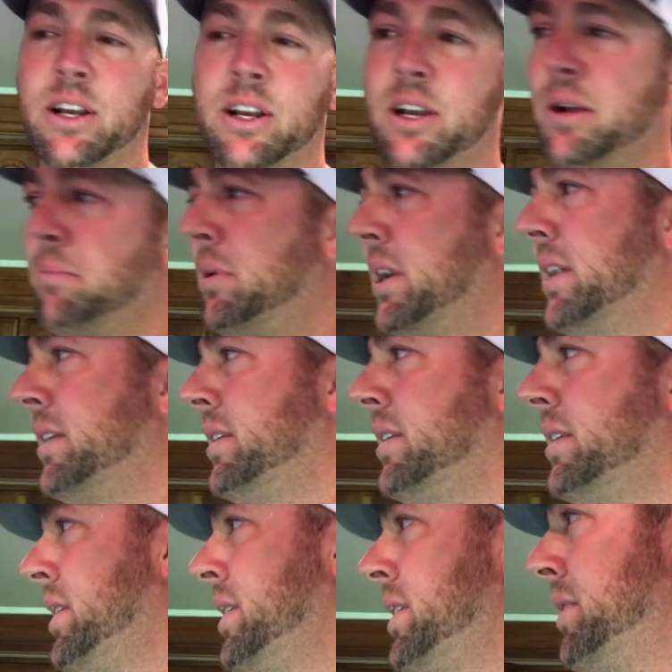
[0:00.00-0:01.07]
detail, I'm
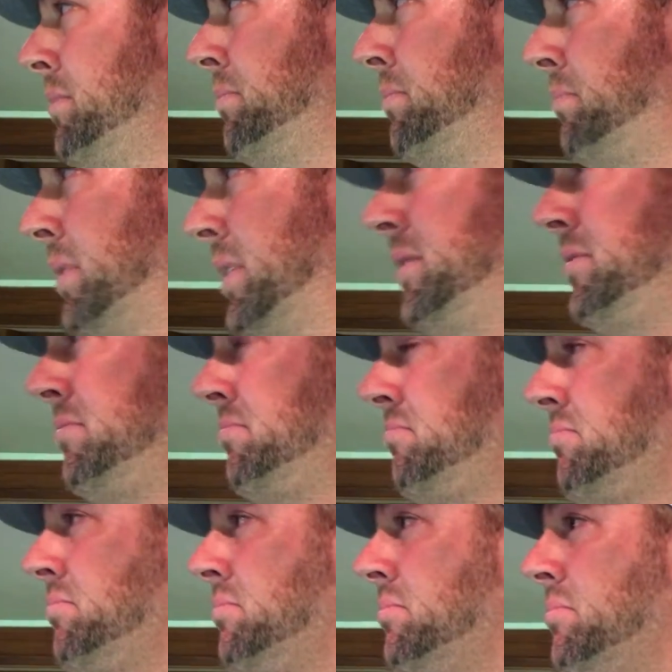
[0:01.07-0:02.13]
happy to share.
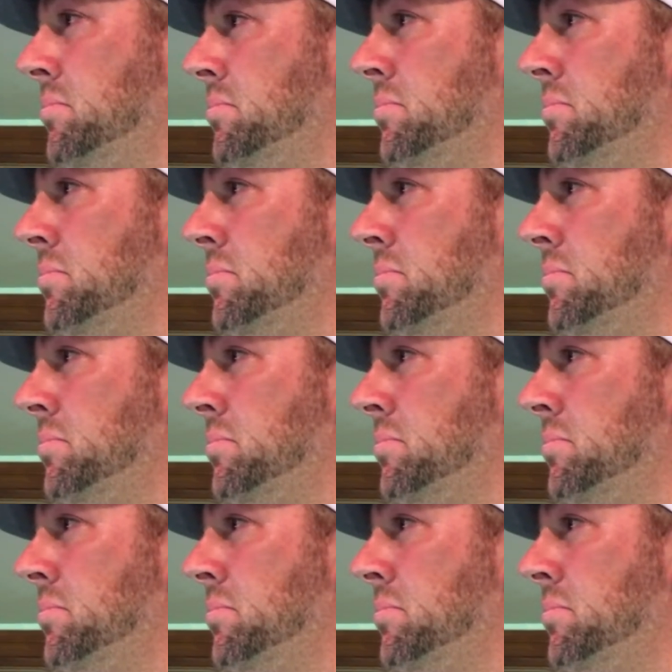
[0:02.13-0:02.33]
But